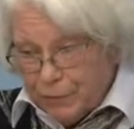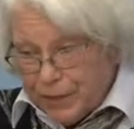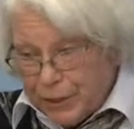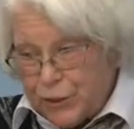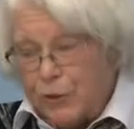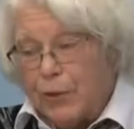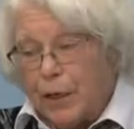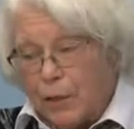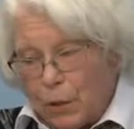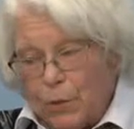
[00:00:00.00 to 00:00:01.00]
feature
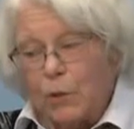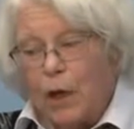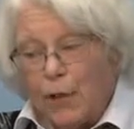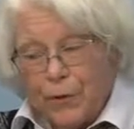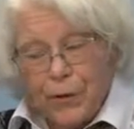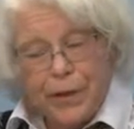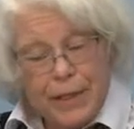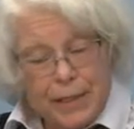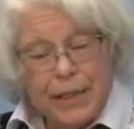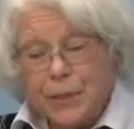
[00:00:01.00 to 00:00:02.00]
a local author, and
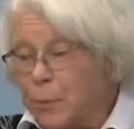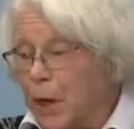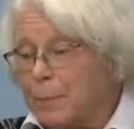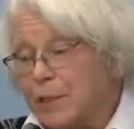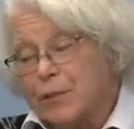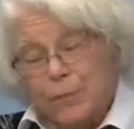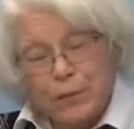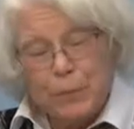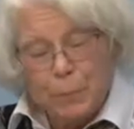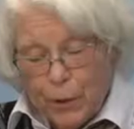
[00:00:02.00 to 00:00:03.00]
this is Robin's
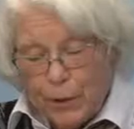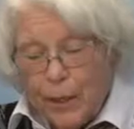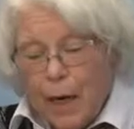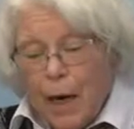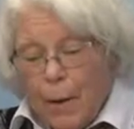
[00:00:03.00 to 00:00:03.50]
first book,